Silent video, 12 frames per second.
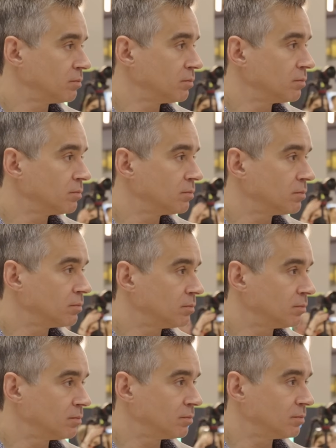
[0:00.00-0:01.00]

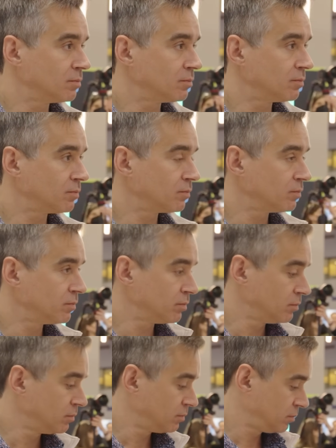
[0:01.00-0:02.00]

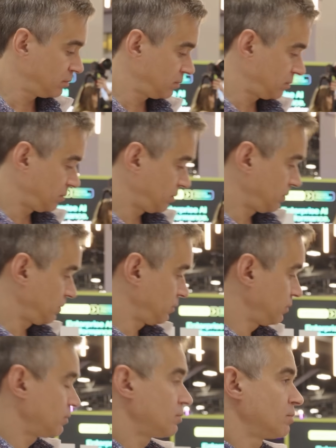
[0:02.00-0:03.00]

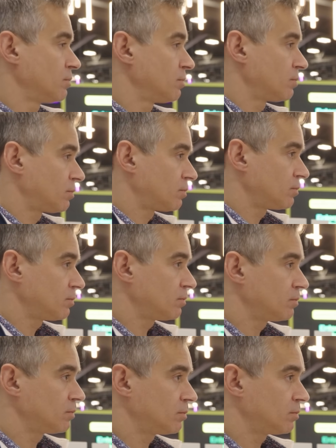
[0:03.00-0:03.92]
The person shown says nothing.